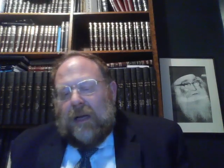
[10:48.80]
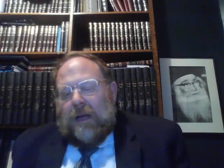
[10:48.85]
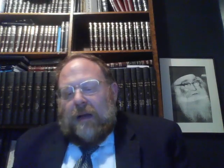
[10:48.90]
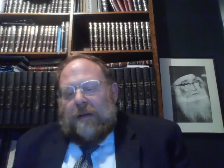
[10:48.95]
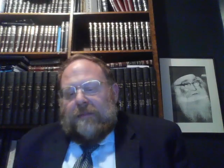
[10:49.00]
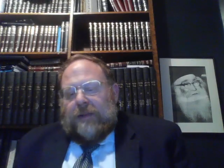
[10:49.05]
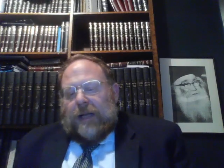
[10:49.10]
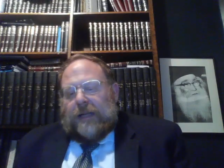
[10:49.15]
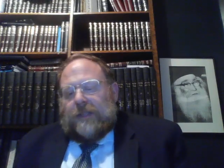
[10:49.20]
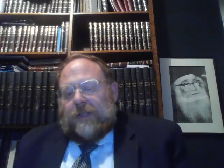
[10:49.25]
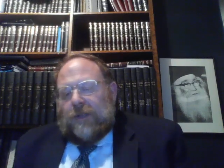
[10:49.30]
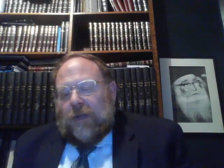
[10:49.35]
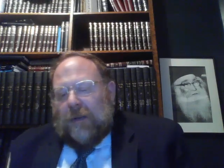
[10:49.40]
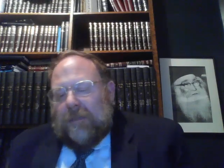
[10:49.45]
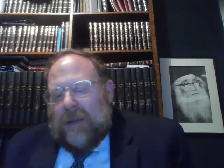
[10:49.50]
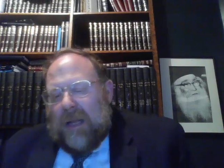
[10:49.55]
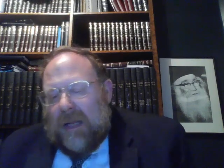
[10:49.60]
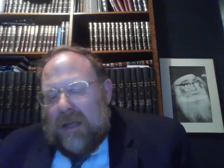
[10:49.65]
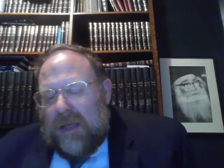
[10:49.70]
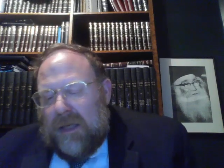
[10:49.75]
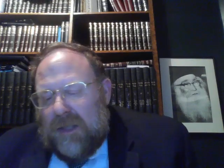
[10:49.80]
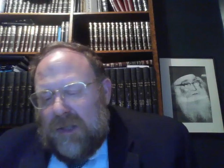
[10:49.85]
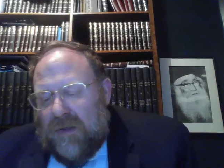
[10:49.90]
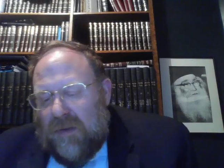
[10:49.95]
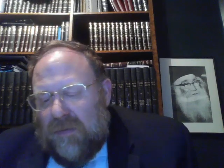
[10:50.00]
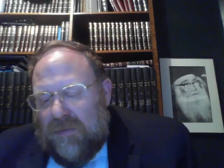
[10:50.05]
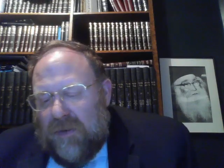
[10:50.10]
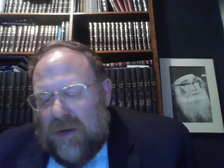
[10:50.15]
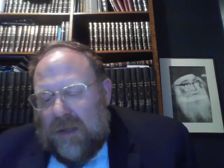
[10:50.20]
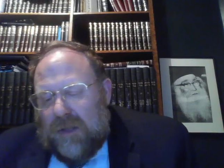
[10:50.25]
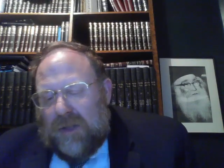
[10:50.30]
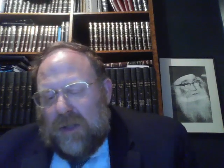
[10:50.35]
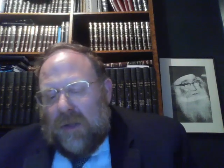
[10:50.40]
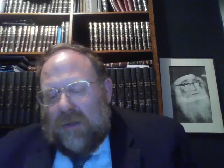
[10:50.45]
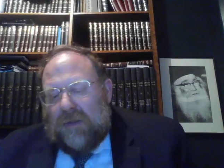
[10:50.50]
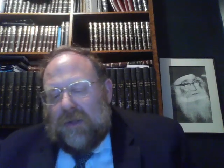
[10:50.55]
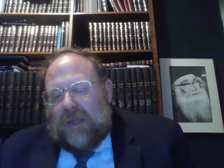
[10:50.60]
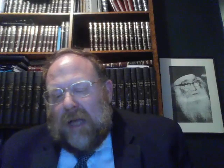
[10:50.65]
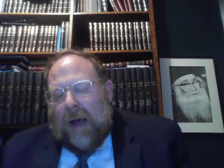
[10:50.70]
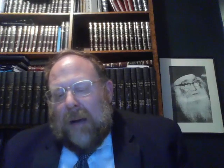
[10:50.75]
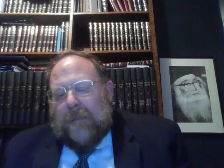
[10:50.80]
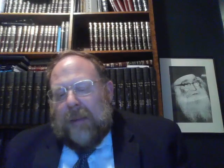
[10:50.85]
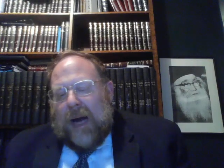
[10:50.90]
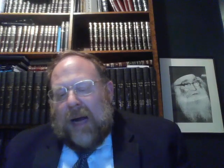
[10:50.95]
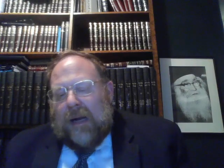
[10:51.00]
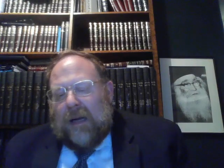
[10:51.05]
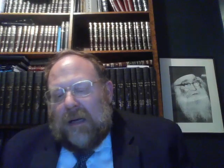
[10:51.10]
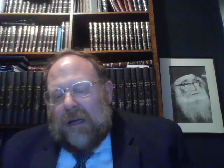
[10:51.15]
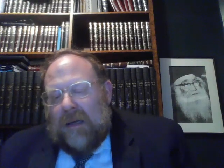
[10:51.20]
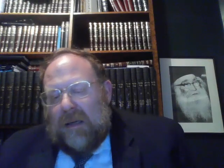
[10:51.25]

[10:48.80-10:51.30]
tabak.